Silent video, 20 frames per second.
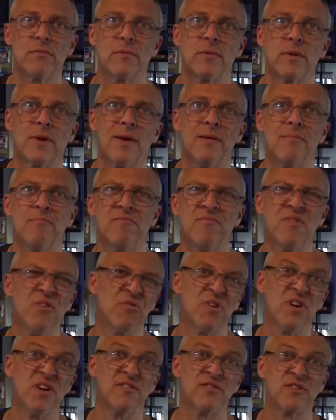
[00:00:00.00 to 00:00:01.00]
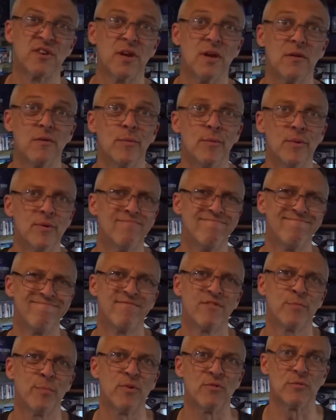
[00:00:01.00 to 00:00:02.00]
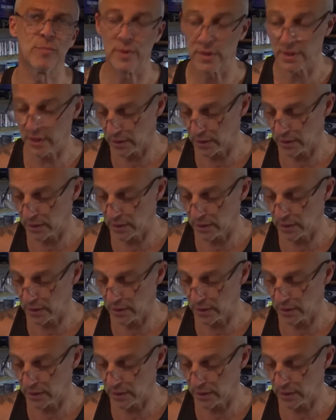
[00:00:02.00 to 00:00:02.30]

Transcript: game. Not really scary, but it's supposed to be.